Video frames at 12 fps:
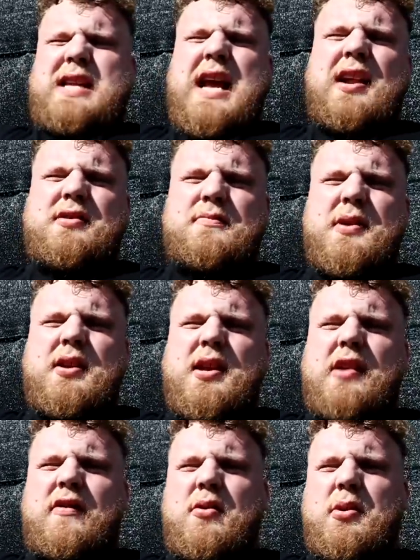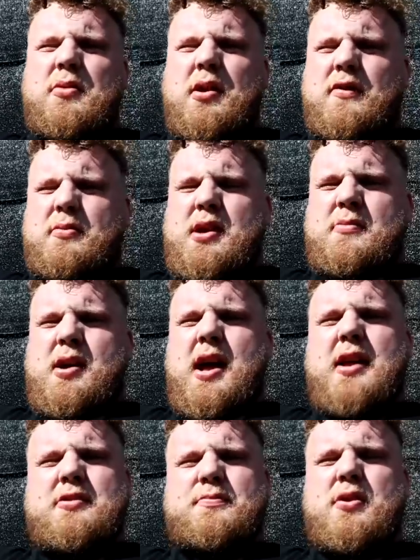Deadlifts have been kind of a weak one for me, and my
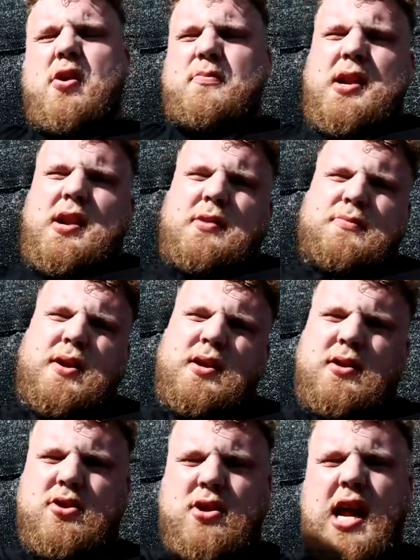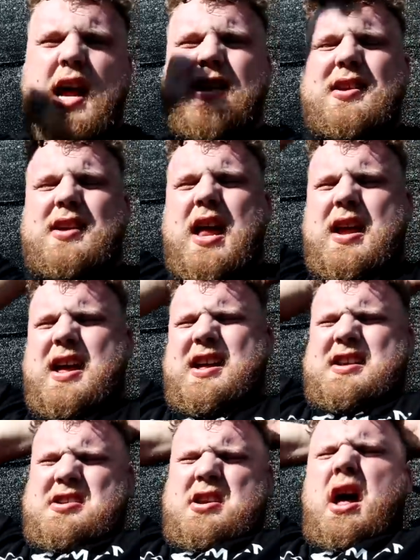head's not been in it, but to get in it and